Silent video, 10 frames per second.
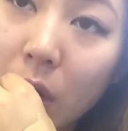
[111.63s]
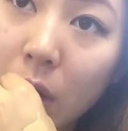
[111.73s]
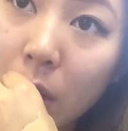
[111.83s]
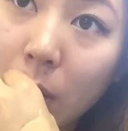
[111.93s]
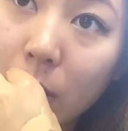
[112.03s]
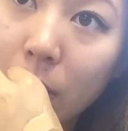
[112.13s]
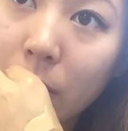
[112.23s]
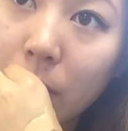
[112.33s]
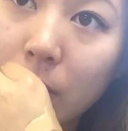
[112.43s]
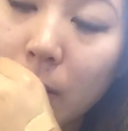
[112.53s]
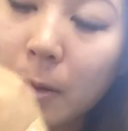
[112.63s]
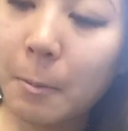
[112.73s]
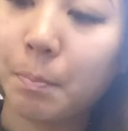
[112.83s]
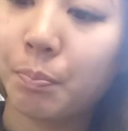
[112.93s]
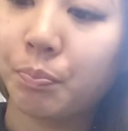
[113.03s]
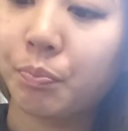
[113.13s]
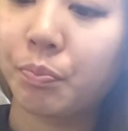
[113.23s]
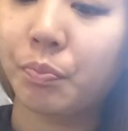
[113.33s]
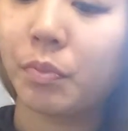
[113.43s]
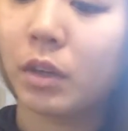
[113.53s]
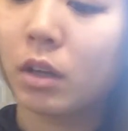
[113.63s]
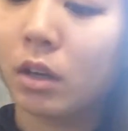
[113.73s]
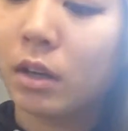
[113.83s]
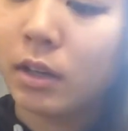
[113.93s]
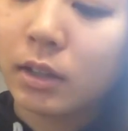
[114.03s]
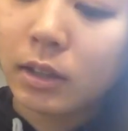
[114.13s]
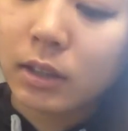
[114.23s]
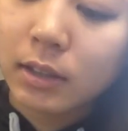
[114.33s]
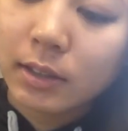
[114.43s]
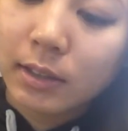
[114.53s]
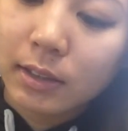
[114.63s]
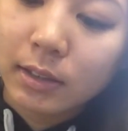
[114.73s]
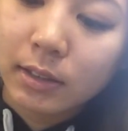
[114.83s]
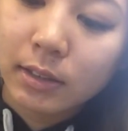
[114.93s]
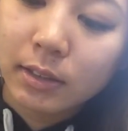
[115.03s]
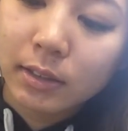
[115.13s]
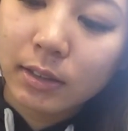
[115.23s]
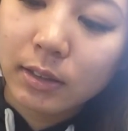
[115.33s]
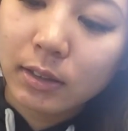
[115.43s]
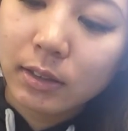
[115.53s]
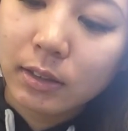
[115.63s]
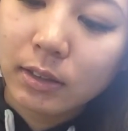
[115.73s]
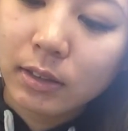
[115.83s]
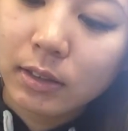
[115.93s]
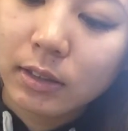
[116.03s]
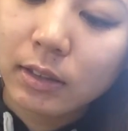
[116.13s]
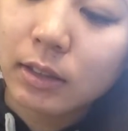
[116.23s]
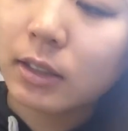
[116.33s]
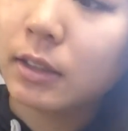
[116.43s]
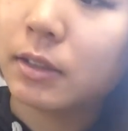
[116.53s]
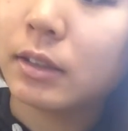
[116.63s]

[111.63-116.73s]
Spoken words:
(silence)